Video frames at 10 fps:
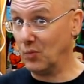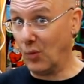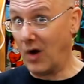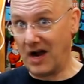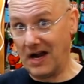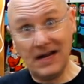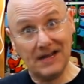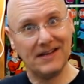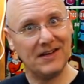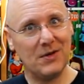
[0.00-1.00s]
Why,
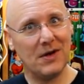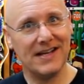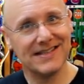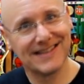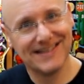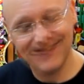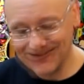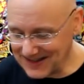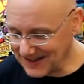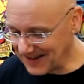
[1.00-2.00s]
do you ask?
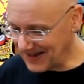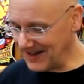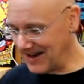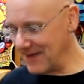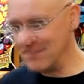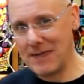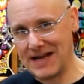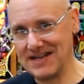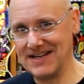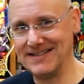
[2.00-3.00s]
Well, I'm
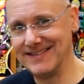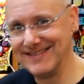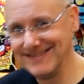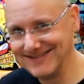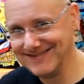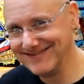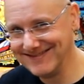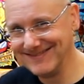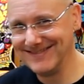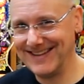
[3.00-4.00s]
painting.
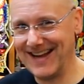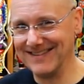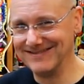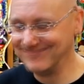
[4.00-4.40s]
Yeah.